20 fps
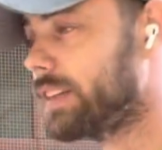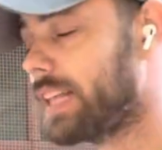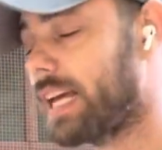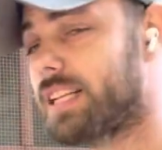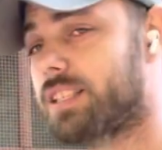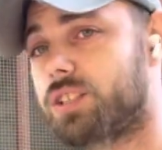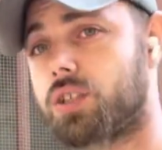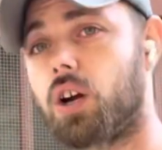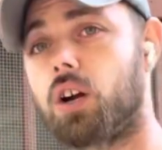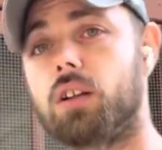that
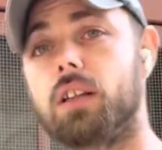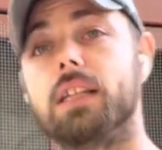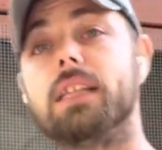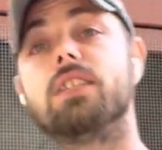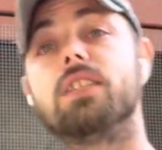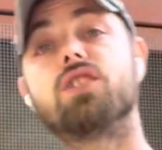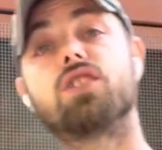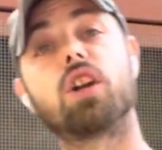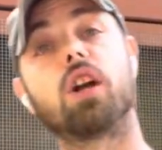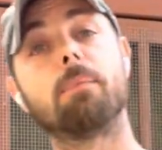scarlet
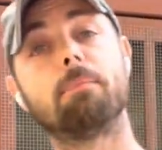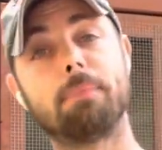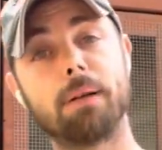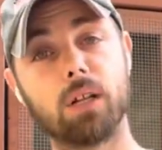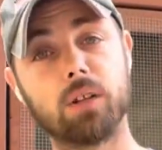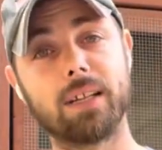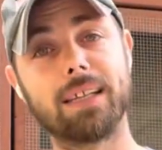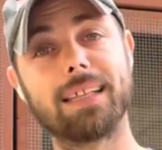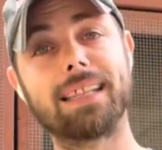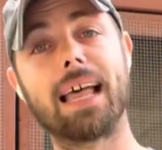and started
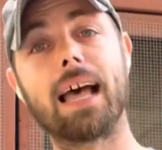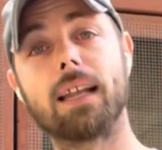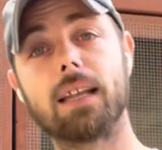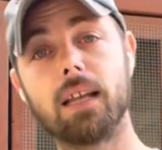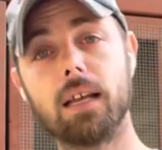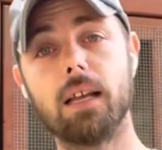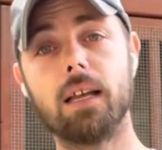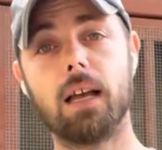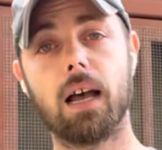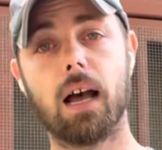building that
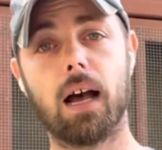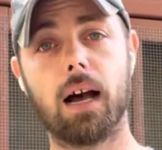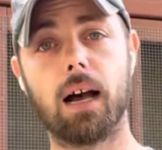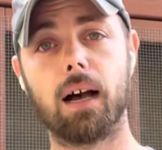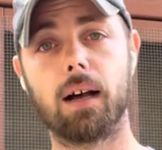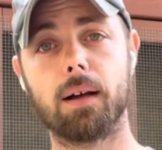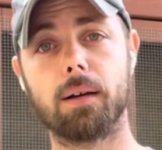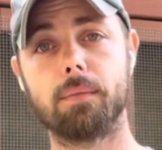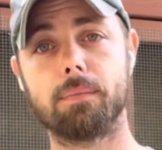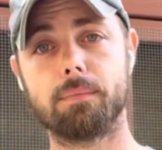
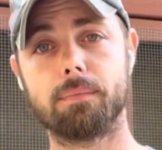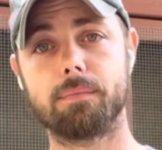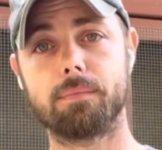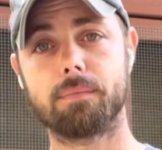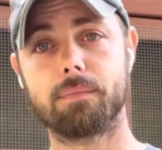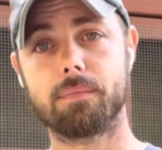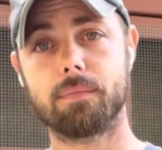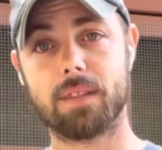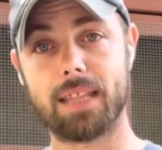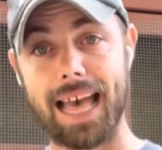
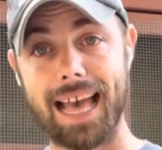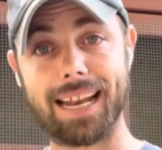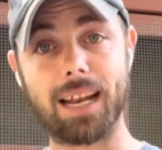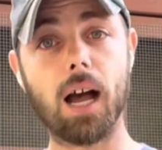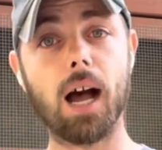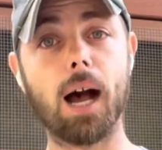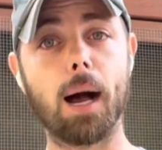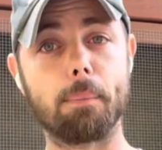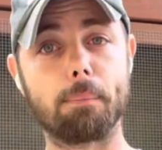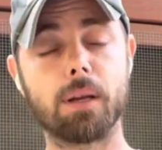
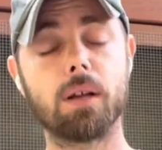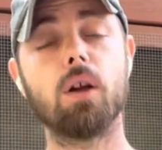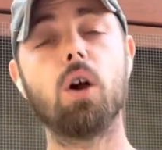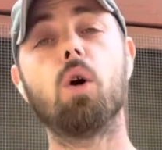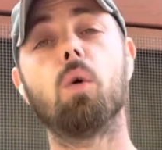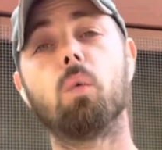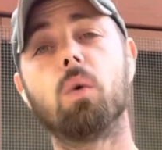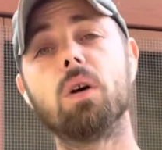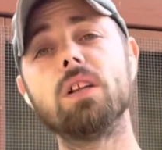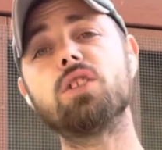up.
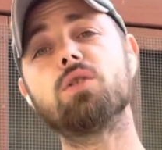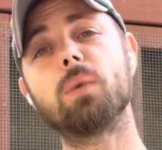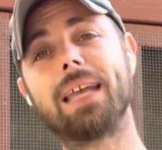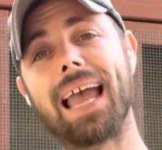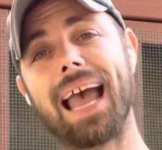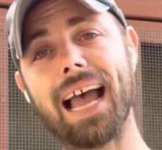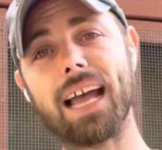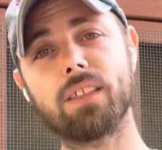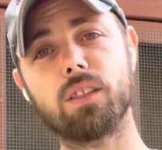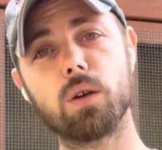Once we
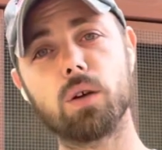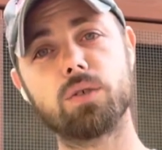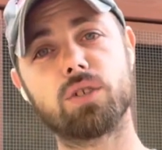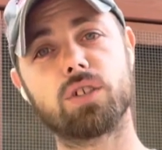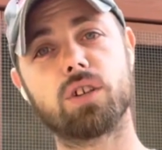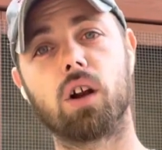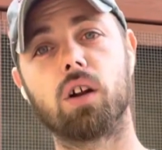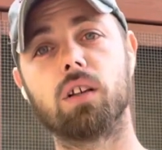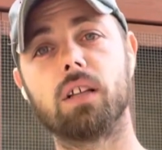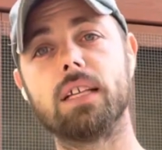had those
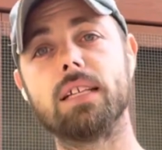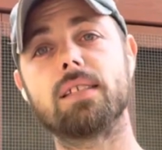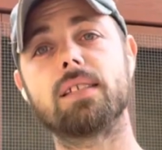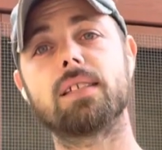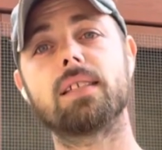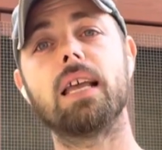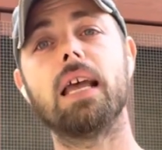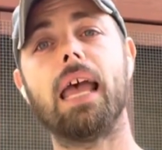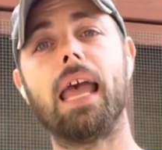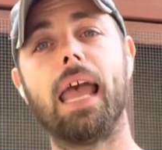
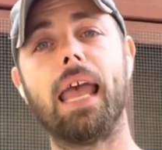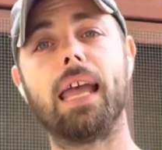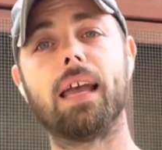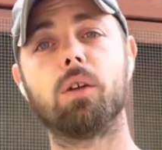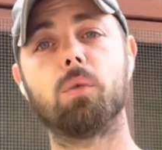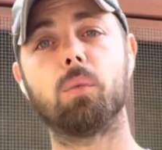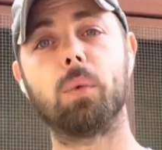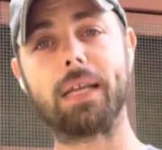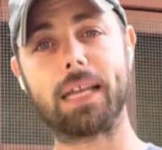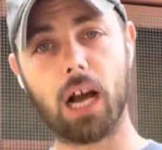scarlets
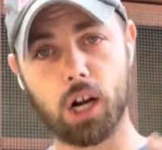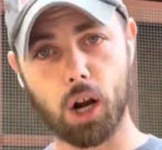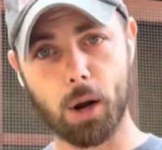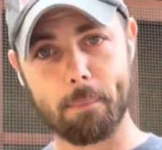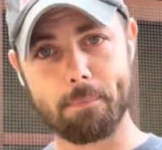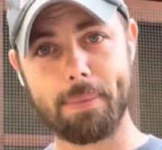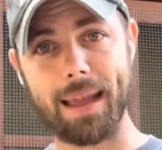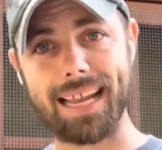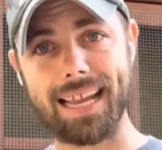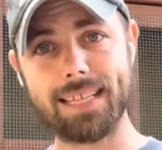and we got our
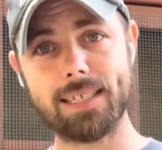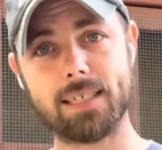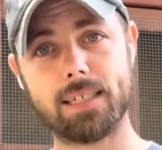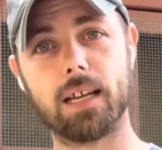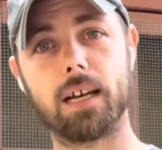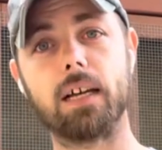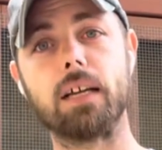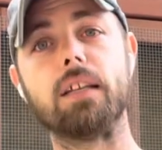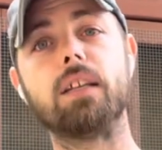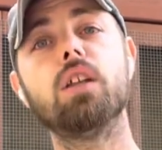base
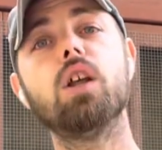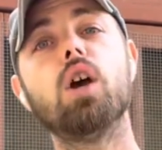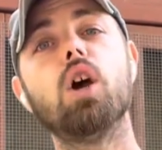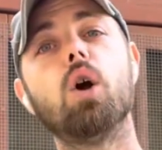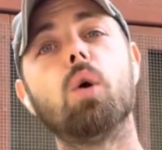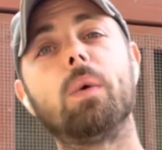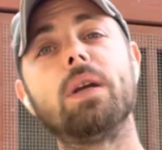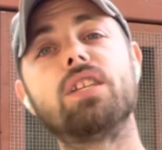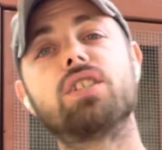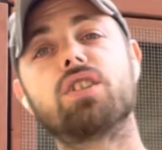done,
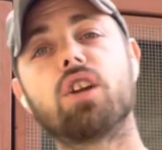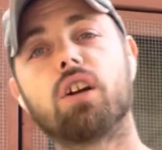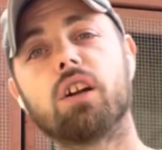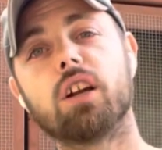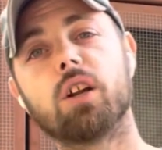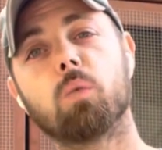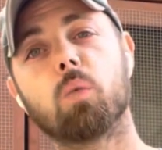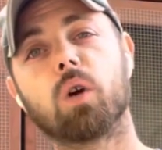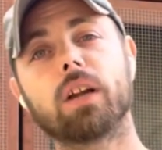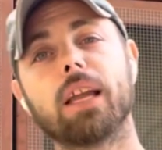we
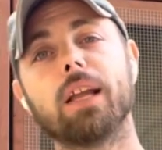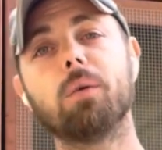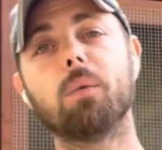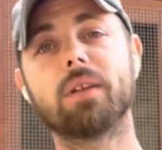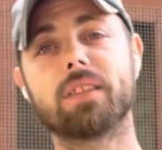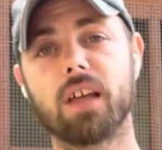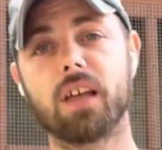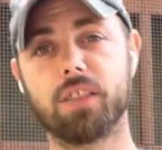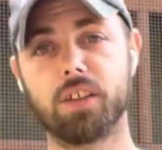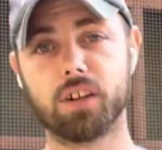started working
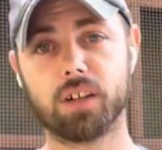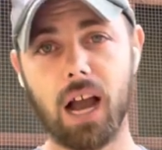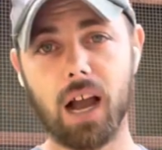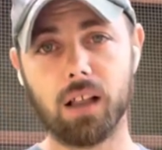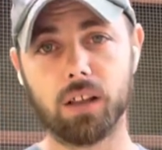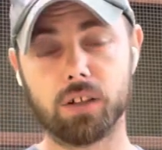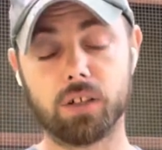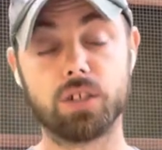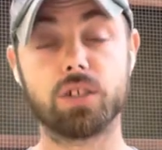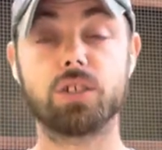with other
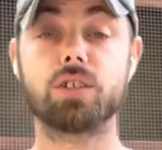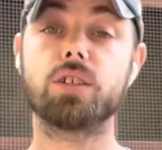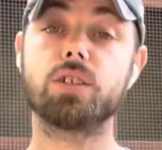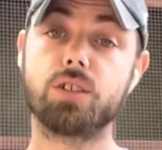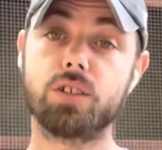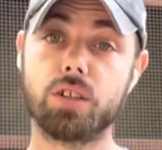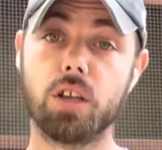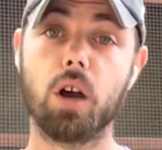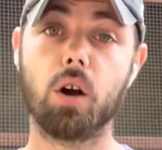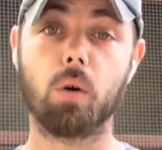colors.
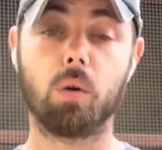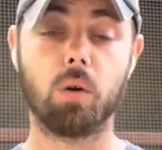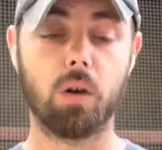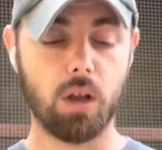So